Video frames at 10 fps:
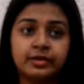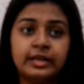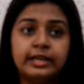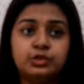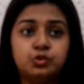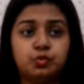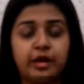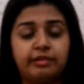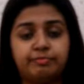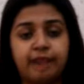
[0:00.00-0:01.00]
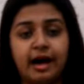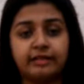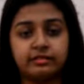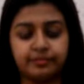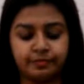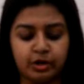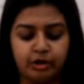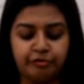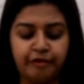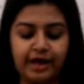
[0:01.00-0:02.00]
into 12 parts,
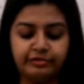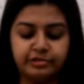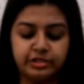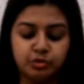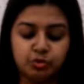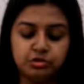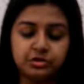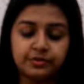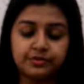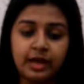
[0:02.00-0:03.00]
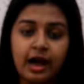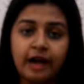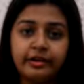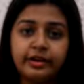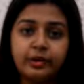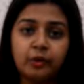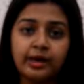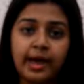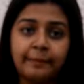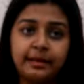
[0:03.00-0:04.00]
5 schedules,
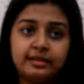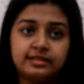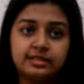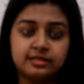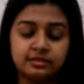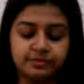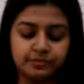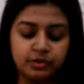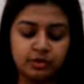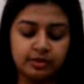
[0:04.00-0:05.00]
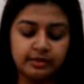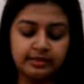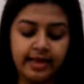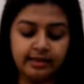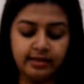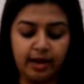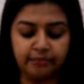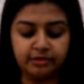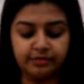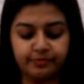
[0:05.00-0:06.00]
101 appendices. Then
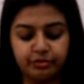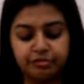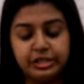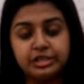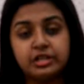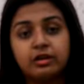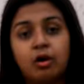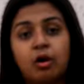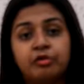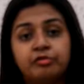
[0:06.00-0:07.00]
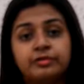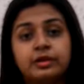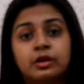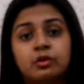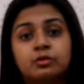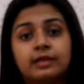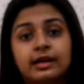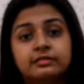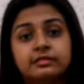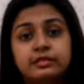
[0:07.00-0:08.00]
comes the feature of the
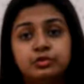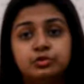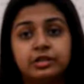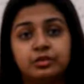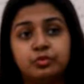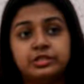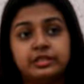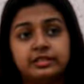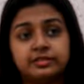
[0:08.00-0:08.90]
Constitution, which is